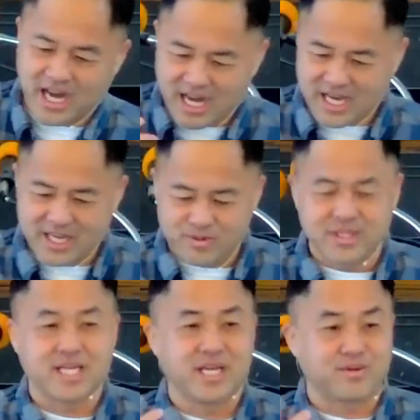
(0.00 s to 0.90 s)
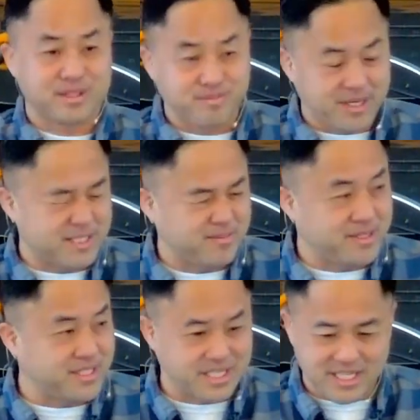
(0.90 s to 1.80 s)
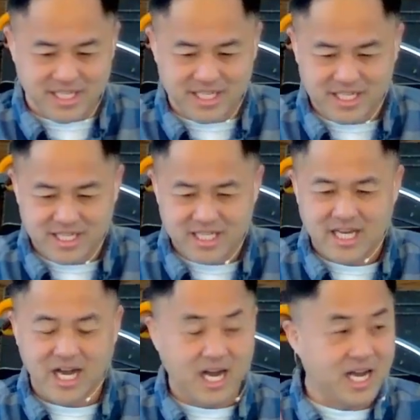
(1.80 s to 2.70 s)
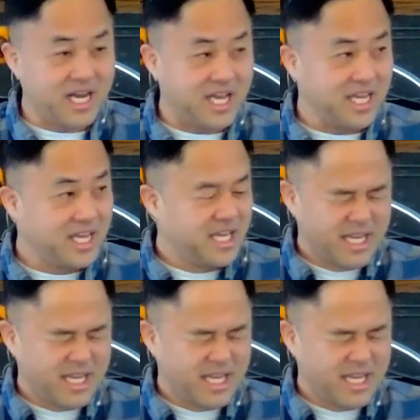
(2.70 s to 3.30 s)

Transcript: I will take responsibility. I